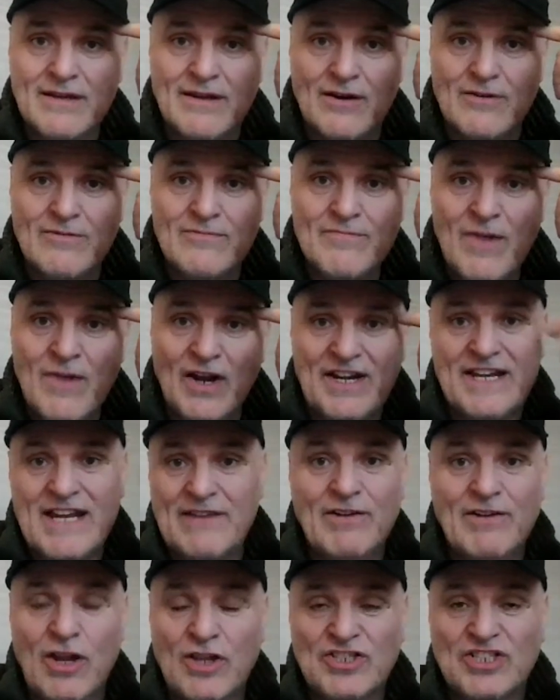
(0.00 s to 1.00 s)
You know, and he
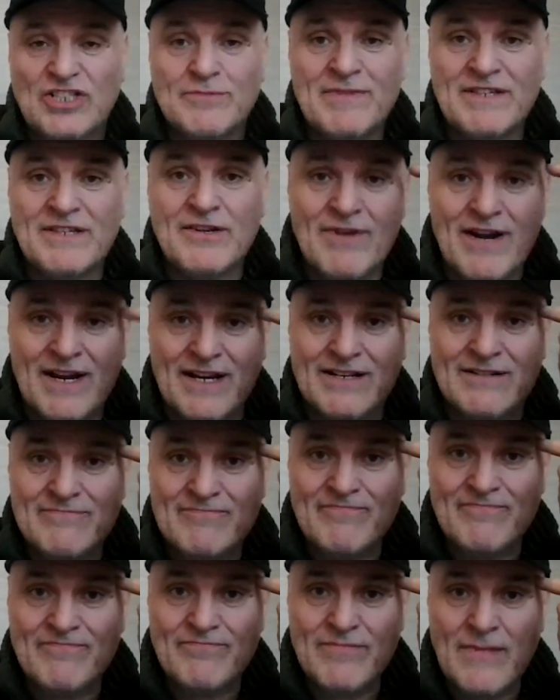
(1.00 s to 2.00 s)
never lost them in the ring.
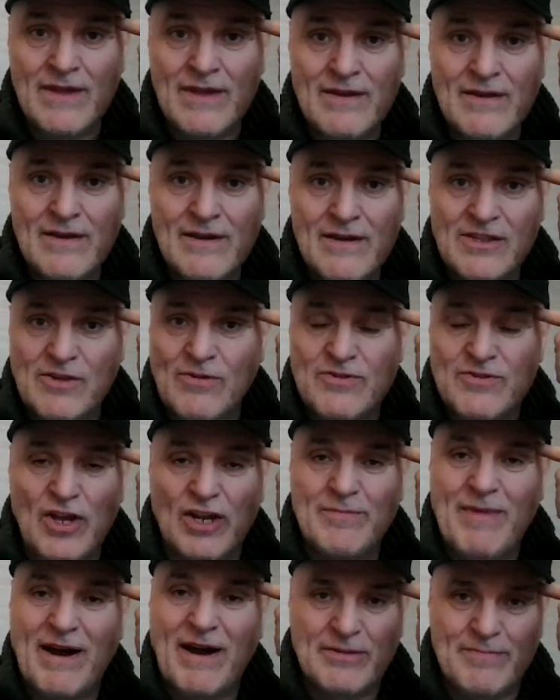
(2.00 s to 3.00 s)
So it's
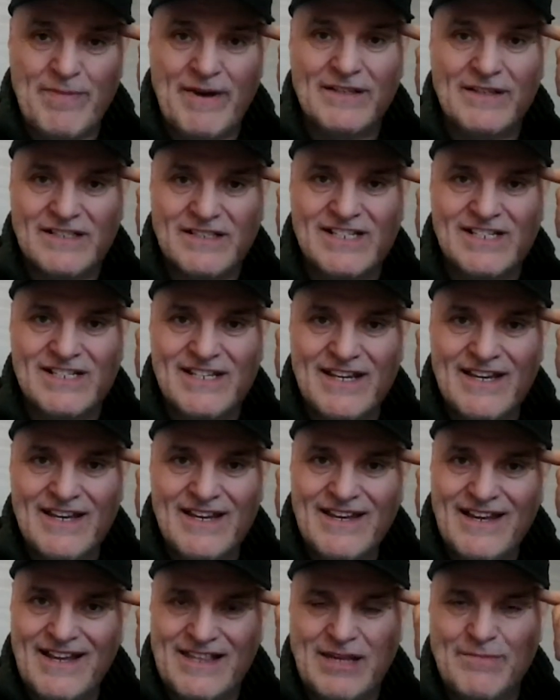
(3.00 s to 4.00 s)
not about the belts.
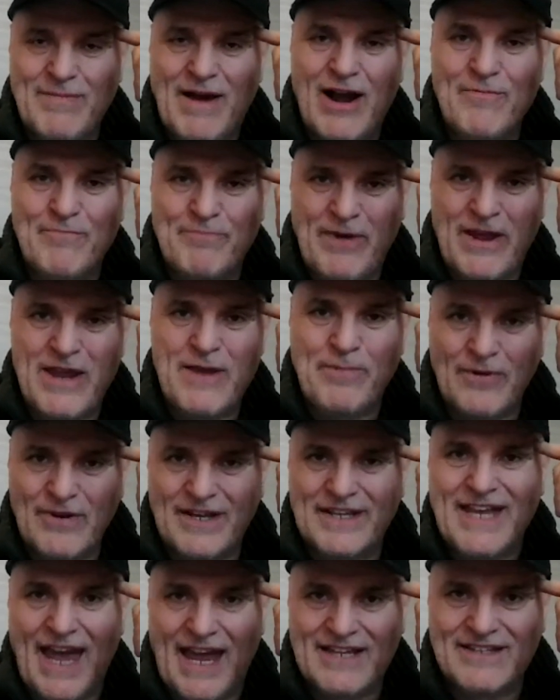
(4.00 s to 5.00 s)
It's about
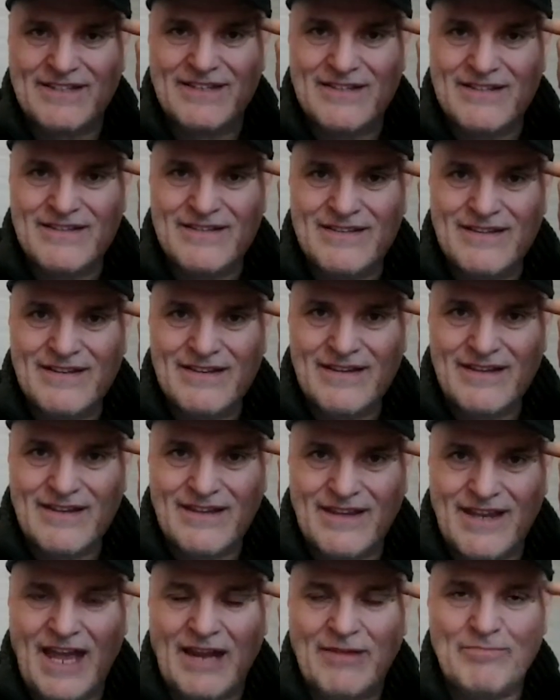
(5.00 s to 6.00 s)
people, again,
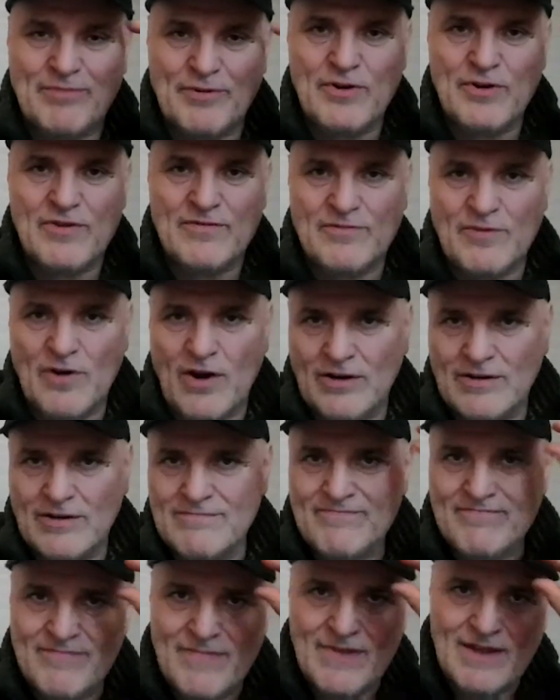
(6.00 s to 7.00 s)
getting proved wrong
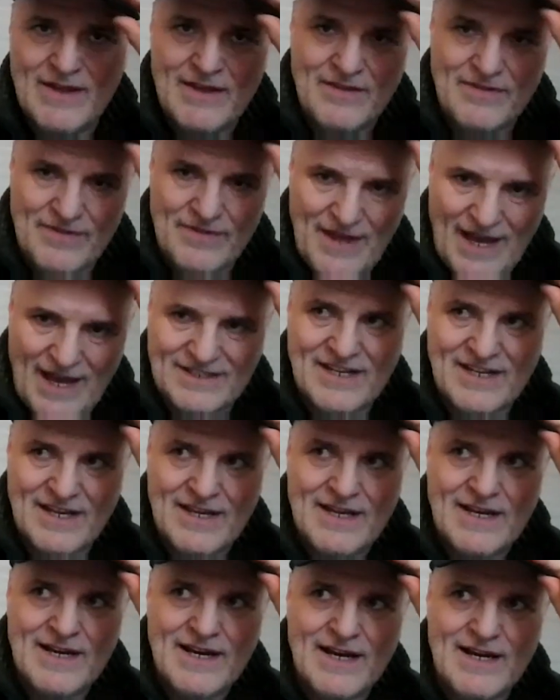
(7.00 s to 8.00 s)
that
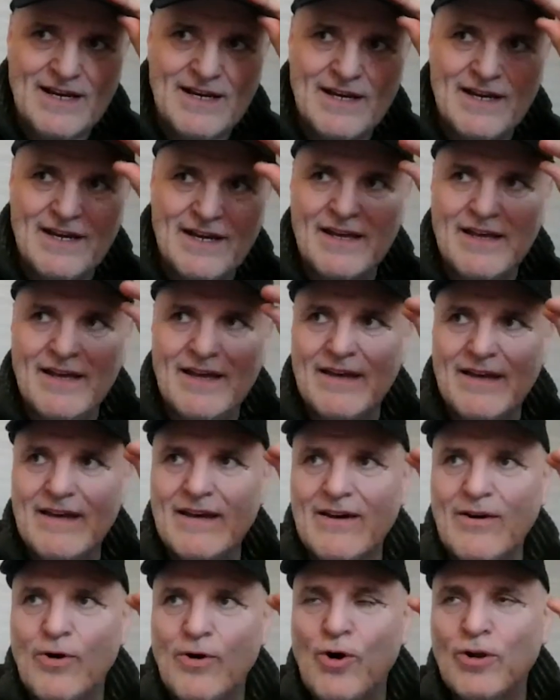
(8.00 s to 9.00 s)

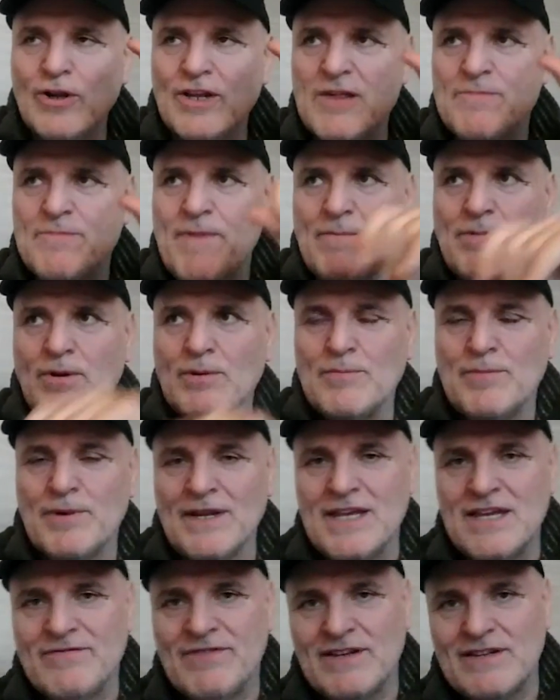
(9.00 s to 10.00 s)
all these people who
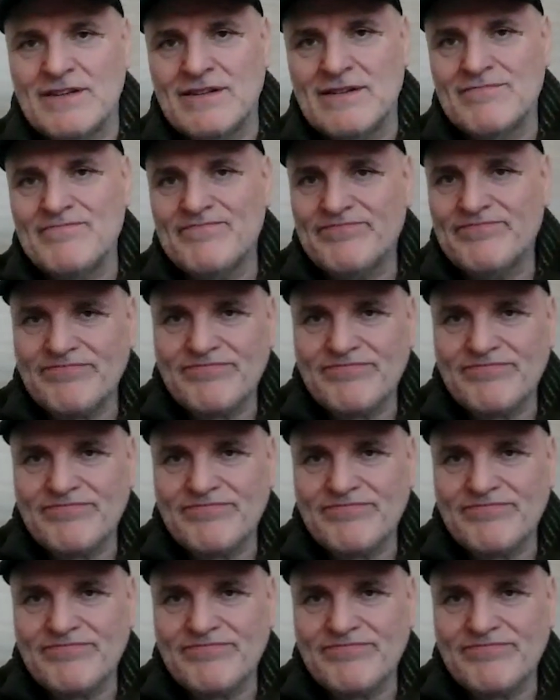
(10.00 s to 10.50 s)
believe in